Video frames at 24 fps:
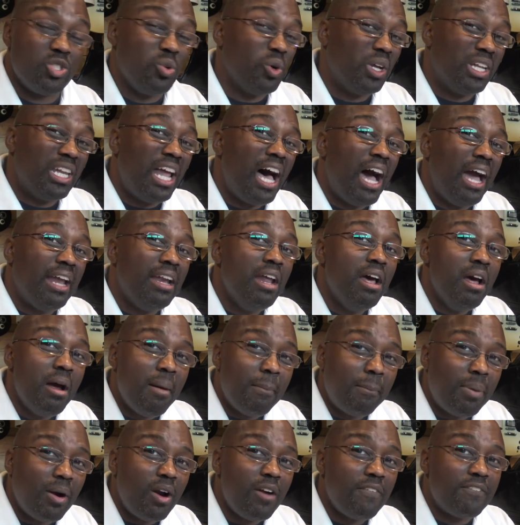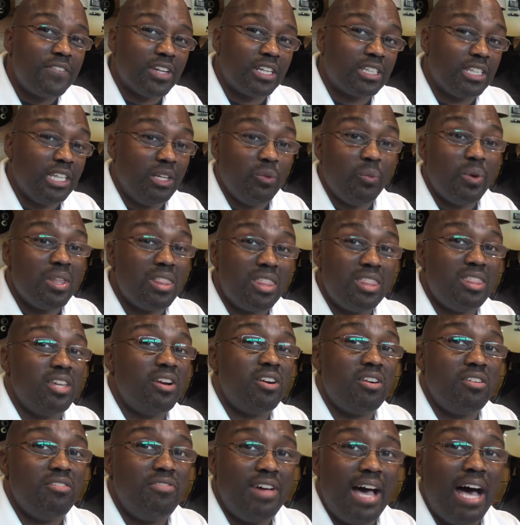You align perfectly with
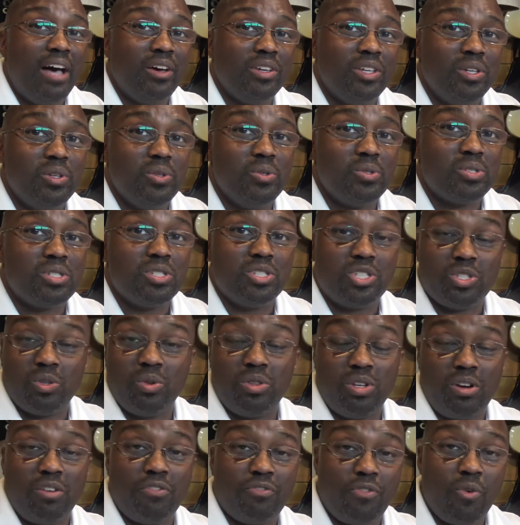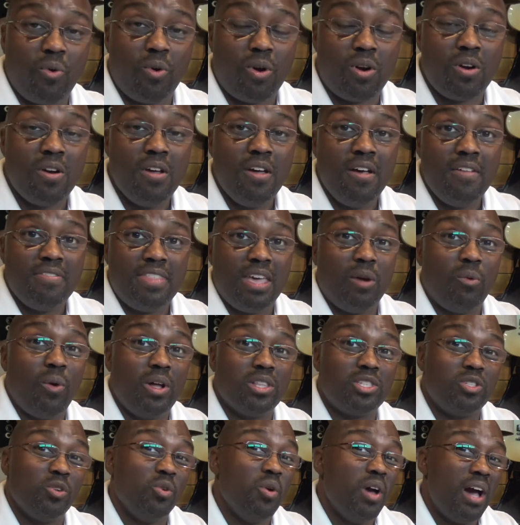their values, and so therefore they
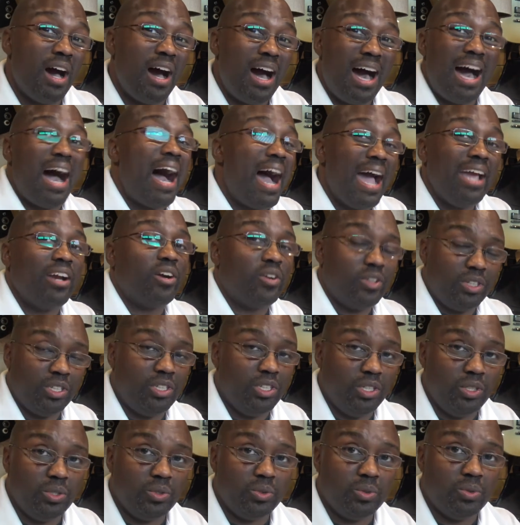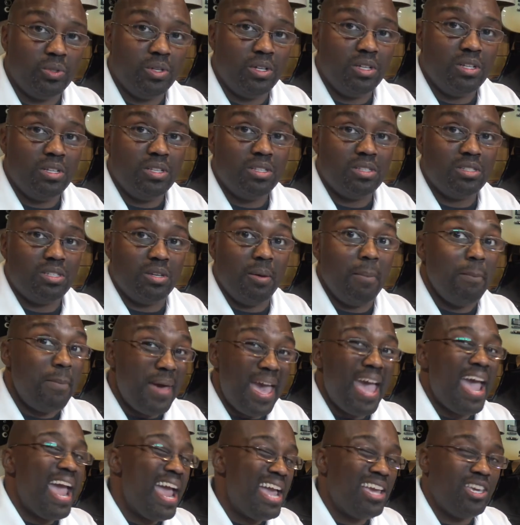want to hire you to
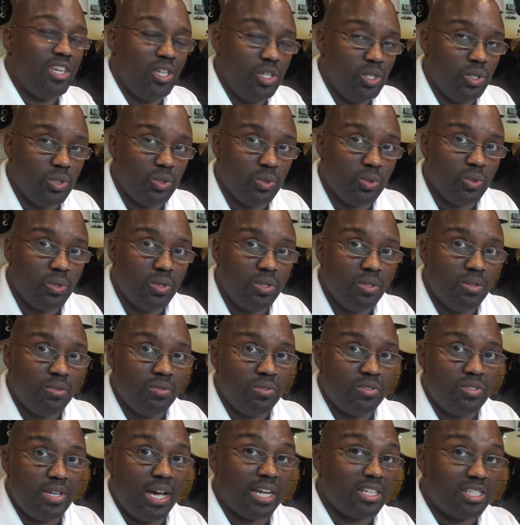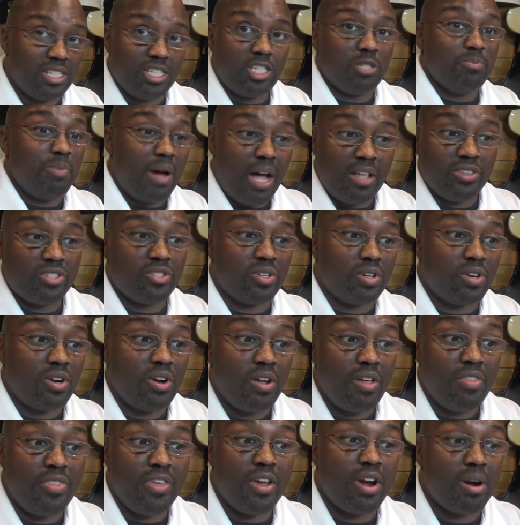pay you to actually sponsor
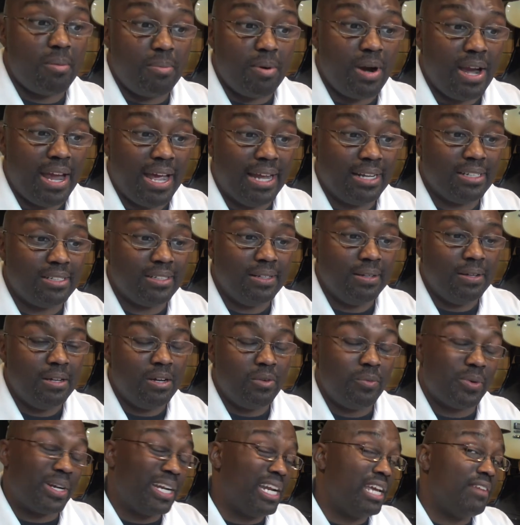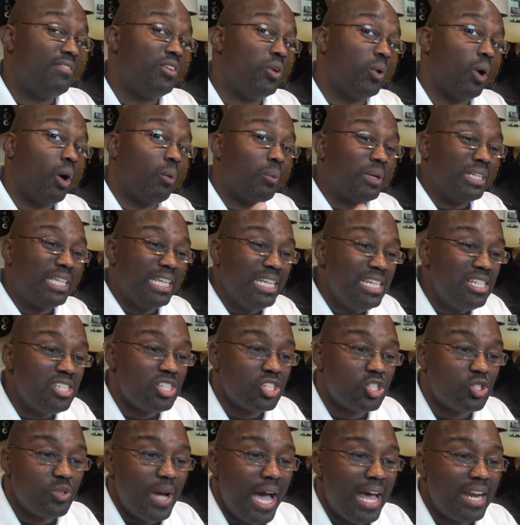their brand. We're gonna give you a release
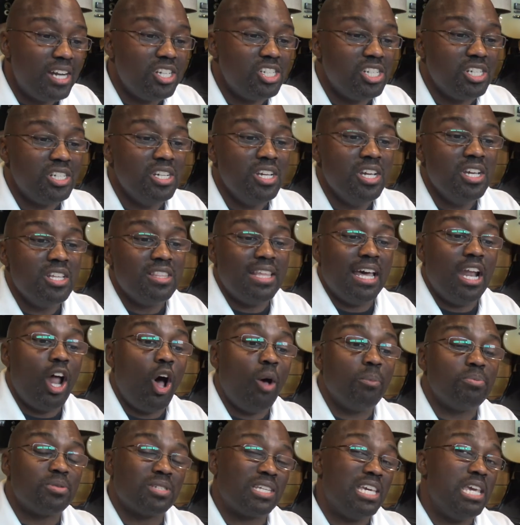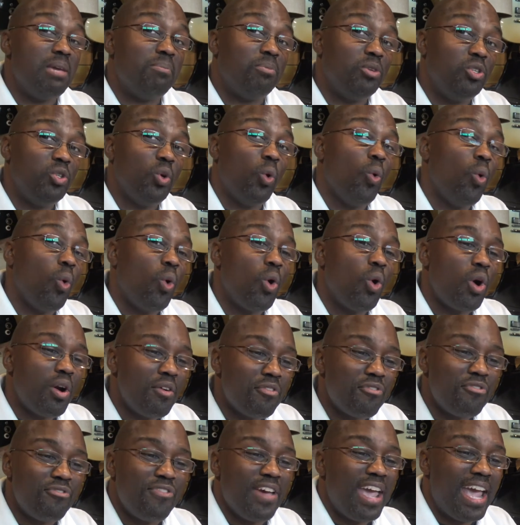strategy that helps keep your
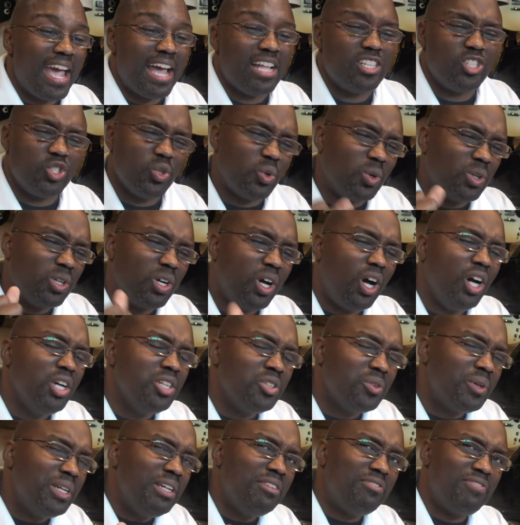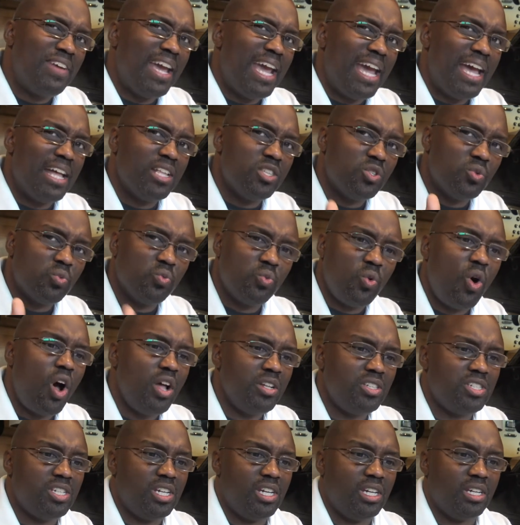fans, your hungry fans,
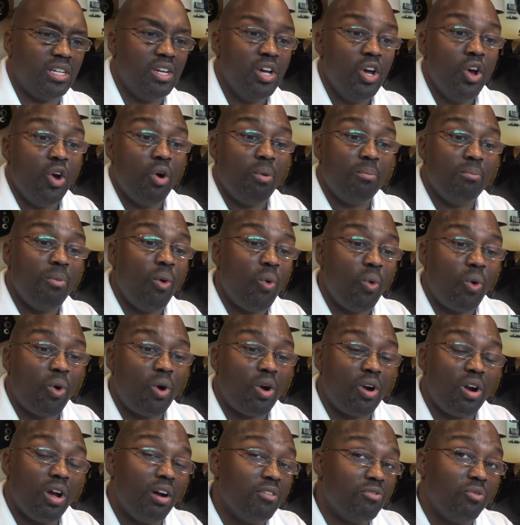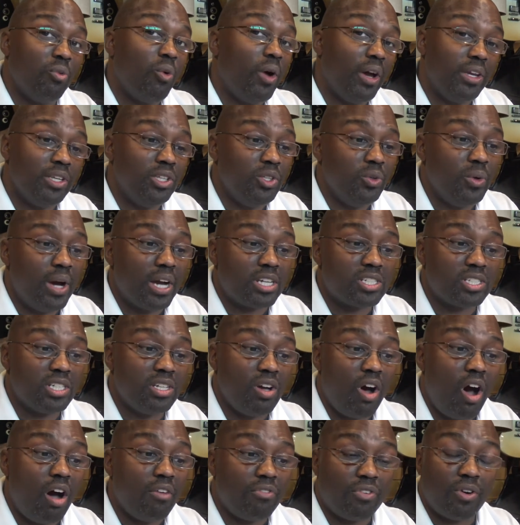wanting more of what you actually
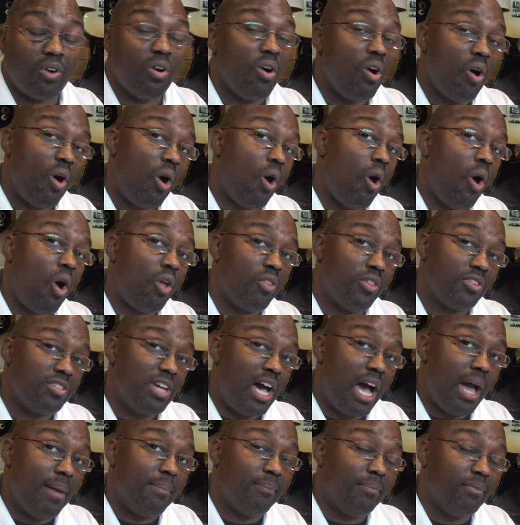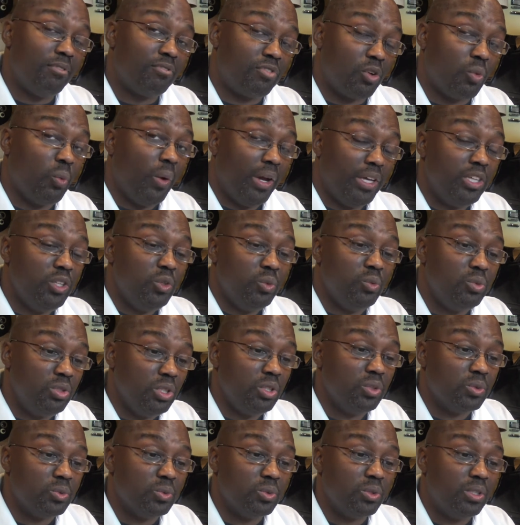offer all the time for what you
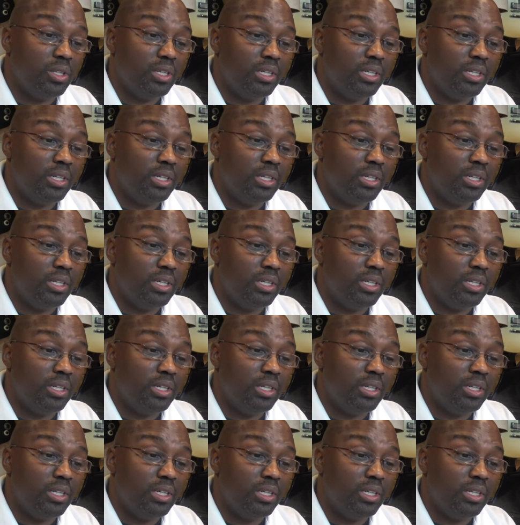do.